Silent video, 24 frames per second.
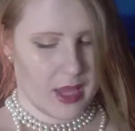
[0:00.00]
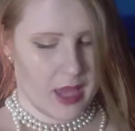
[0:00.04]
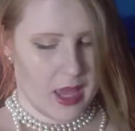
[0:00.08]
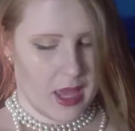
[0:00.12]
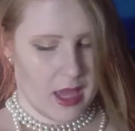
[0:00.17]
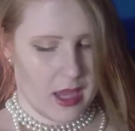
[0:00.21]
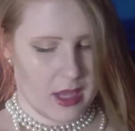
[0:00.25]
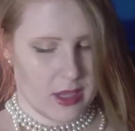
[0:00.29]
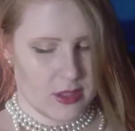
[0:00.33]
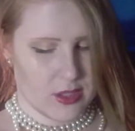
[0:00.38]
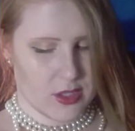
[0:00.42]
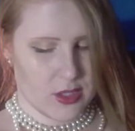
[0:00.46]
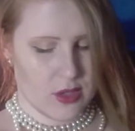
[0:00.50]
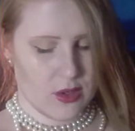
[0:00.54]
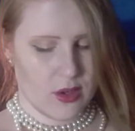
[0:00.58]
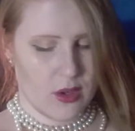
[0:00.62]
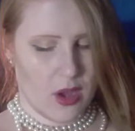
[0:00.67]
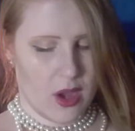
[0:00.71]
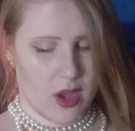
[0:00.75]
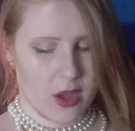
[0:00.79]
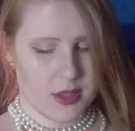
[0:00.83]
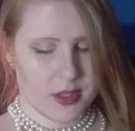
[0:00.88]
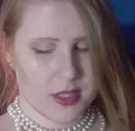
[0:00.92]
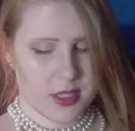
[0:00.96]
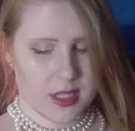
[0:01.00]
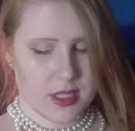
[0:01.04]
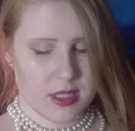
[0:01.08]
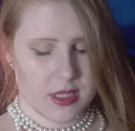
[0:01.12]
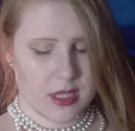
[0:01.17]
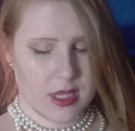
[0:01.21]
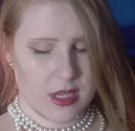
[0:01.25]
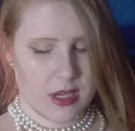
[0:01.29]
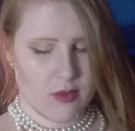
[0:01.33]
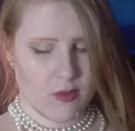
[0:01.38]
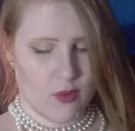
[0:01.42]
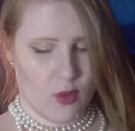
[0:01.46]
and Sir
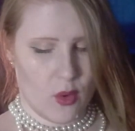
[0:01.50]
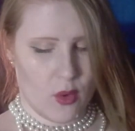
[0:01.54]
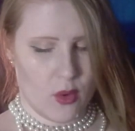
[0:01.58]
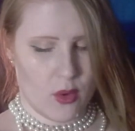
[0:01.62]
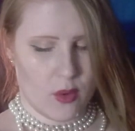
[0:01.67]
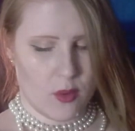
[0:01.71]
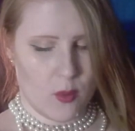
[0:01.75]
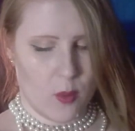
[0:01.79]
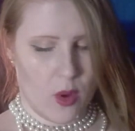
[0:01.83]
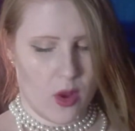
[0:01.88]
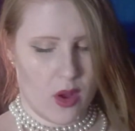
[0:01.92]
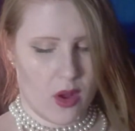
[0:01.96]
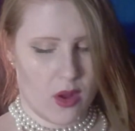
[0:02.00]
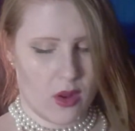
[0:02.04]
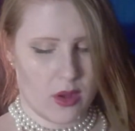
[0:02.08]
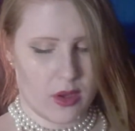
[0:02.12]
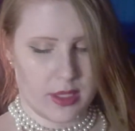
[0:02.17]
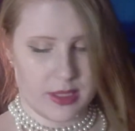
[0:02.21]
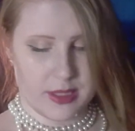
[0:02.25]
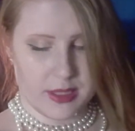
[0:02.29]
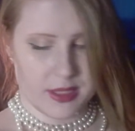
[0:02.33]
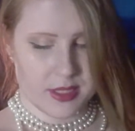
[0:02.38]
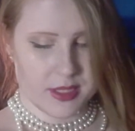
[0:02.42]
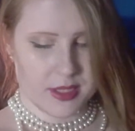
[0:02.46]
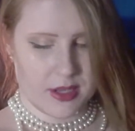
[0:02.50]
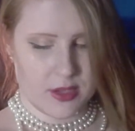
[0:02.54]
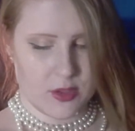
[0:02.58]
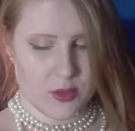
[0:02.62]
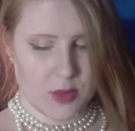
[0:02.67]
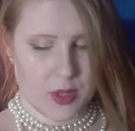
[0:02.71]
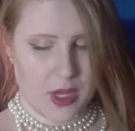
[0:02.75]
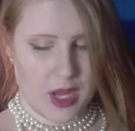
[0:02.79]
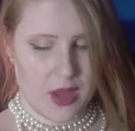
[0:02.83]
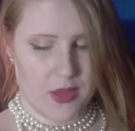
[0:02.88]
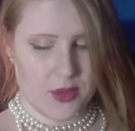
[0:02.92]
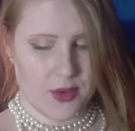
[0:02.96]
Constantine of Cornwall, and
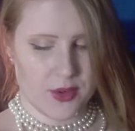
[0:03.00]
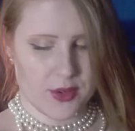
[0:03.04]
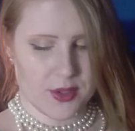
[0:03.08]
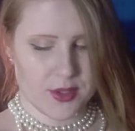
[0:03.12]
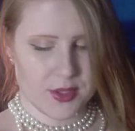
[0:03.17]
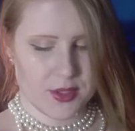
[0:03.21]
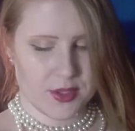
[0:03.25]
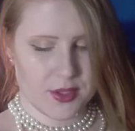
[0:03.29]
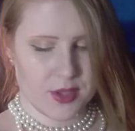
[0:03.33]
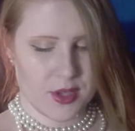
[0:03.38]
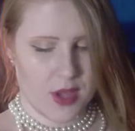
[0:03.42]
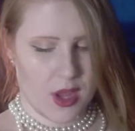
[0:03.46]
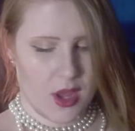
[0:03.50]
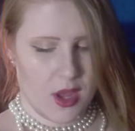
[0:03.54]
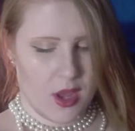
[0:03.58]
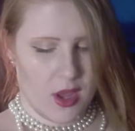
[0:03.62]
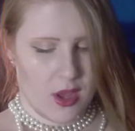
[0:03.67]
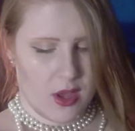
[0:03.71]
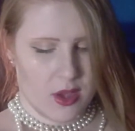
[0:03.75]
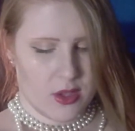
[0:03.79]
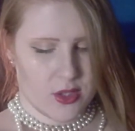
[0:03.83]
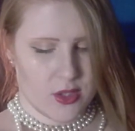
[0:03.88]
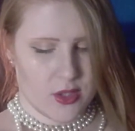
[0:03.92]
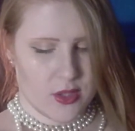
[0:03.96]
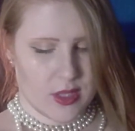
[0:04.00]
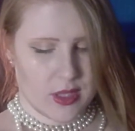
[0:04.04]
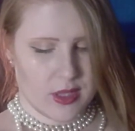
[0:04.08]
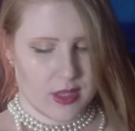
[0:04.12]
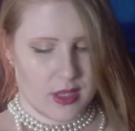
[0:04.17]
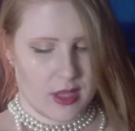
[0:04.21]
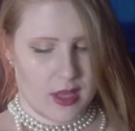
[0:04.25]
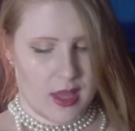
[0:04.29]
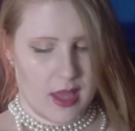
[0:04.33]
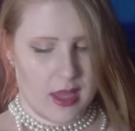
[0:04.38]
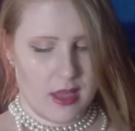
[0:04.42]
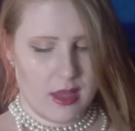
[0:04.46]
sundry others, so that the
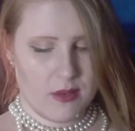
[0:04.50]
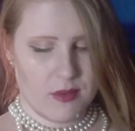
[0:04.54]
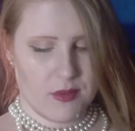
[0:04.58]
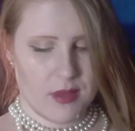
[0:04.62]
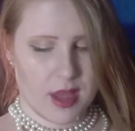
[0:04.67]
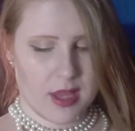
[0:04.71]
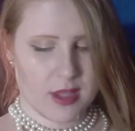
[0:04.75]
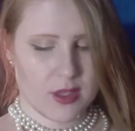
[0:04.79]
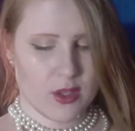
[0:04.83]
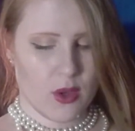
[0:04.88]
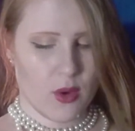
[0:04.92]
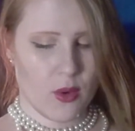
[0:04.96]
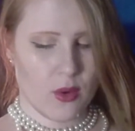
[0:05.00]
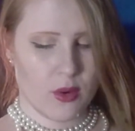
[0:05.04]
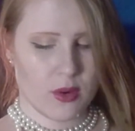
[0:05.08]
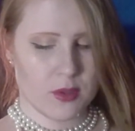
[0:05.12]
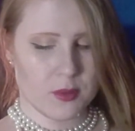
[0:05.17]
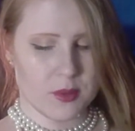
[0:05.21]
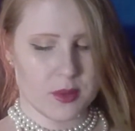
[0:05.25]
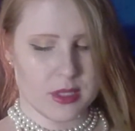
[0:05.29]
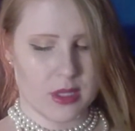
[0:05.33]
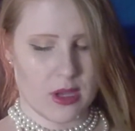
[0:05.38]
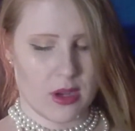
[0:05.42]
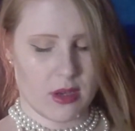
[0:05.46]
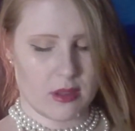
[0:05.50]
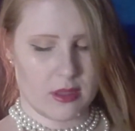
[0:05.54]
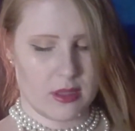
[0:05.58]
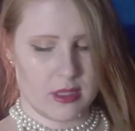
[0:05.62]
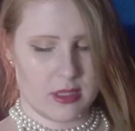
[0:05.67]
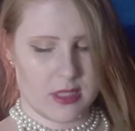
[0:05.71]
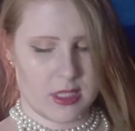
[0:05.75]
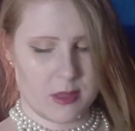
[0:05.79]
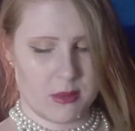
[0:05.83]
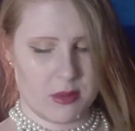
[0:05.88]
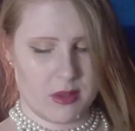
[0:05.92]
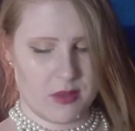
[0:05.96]
like of that court was hardly
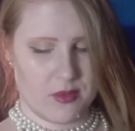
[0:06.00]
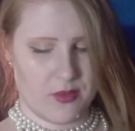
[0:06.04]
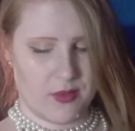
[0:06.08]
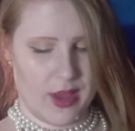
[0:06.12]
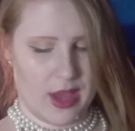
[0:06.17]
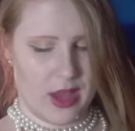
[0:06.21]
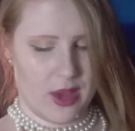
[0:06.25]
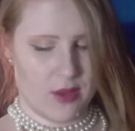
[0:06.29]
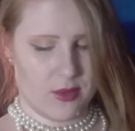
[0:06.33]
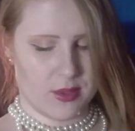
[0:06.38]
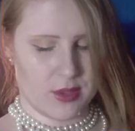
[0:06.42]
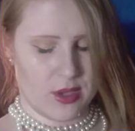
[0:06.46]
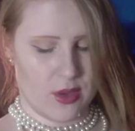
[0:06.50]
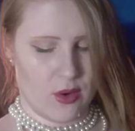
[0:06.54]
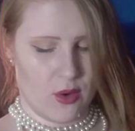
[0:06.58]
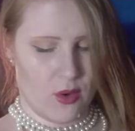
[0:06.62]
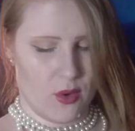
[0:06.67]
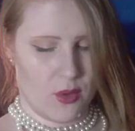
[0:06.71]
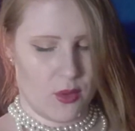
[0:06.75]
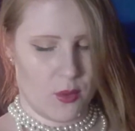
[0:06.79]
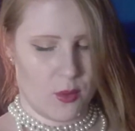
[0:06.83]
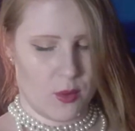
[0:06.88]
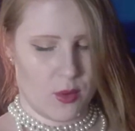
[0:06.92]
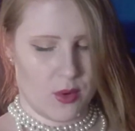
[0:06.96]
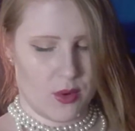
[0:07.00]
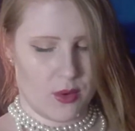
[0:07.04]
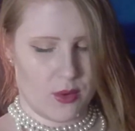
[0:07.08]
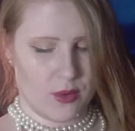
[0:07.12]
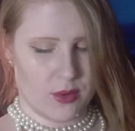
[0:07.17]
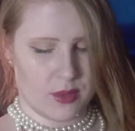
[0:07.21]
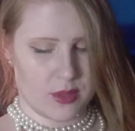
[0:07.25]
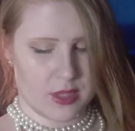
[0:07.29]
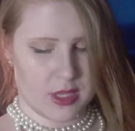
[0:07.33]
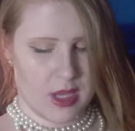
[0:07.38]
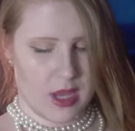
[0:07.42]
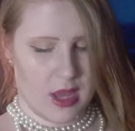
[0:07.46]
to be found in all the
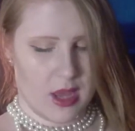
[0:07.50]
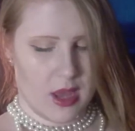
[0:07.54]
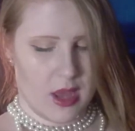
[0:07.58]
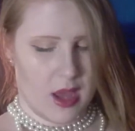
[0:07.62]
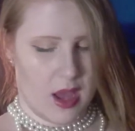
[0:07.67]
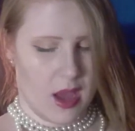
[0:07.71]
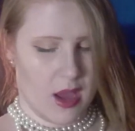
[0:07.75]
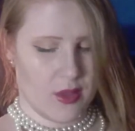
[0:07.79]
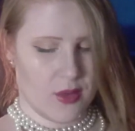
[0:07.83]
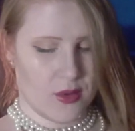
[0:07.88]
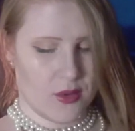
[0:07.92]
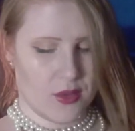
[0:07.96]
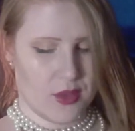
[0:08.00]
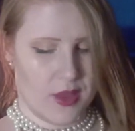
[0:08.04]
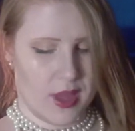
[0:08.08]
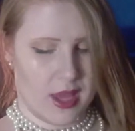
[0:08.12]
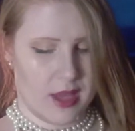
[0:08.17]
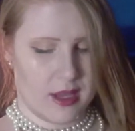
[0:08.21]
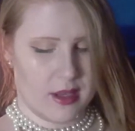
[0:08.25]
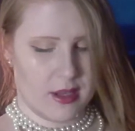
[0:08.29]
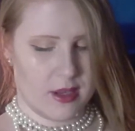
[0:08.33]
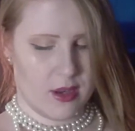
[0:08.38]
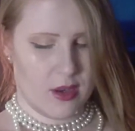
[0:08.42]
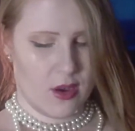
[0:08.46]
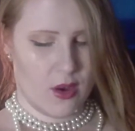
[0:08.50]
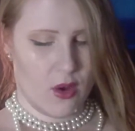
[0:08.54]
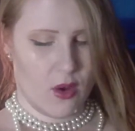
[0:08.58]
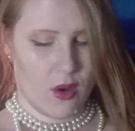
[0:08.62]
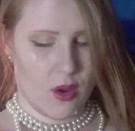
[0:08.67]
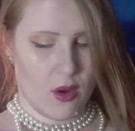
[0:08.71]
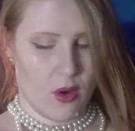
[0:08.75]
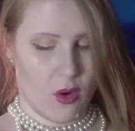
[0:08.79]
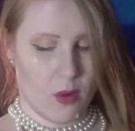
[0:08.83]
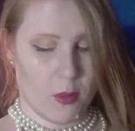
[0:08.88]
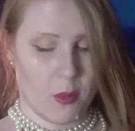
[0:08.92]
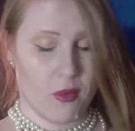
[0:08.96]
world, either then,
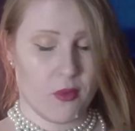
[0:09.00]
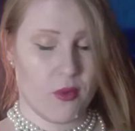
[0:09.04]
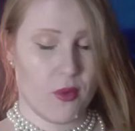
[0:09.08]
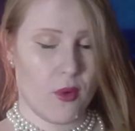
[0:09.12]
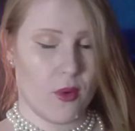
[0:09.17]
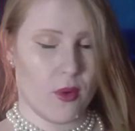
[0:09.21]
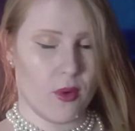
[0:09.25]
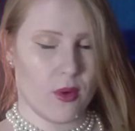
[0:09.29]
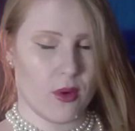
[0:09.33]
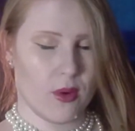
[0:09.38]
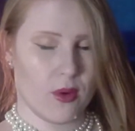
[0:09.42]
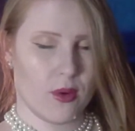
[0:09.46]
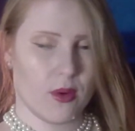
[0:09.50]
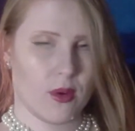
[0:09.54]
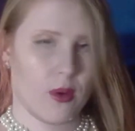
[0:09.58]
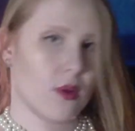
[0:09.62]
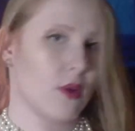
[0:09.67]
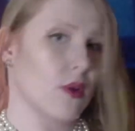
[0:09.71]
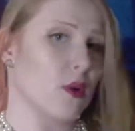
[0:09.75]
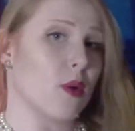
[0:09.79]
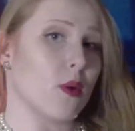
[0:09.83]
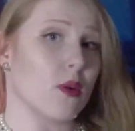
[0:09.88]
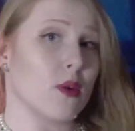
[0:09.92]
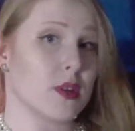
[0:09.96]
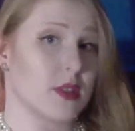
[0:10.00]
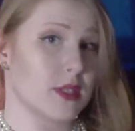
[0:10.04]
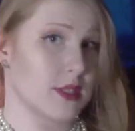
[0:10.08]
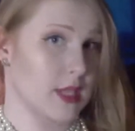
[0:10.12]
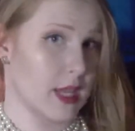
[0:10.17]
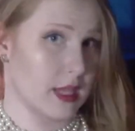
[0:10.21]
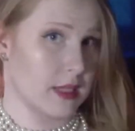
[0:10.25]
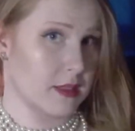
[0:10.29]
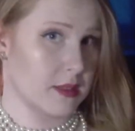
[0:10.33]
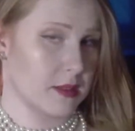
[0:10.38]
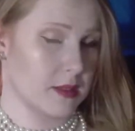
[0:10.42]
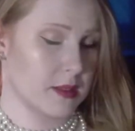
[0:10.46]
or before, or
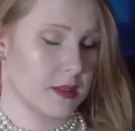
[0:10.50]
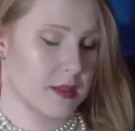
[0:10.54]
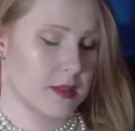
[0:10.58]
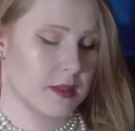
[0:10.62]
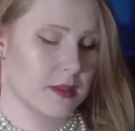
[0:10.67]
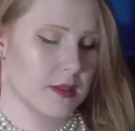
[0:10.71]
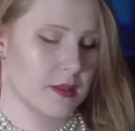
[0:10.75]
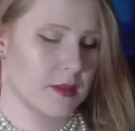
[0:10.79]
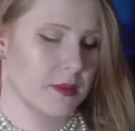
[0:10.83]
since.